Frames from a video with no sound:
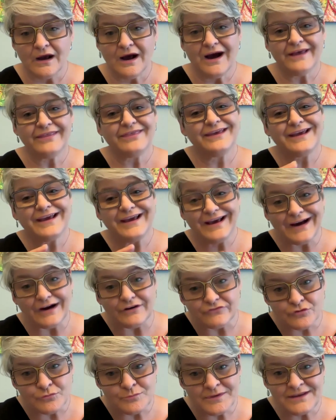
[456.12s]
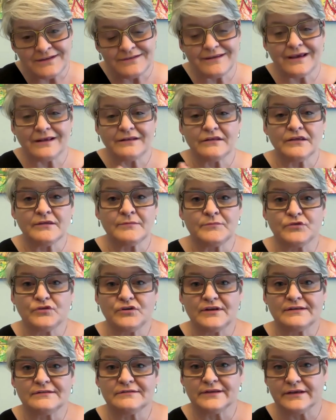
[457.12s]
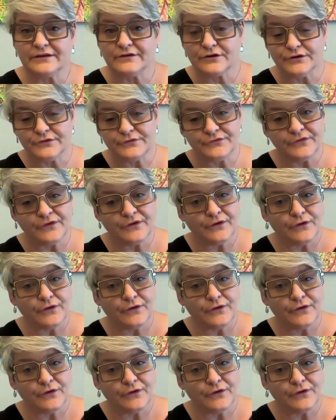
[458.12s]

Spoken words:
I think government and community leaders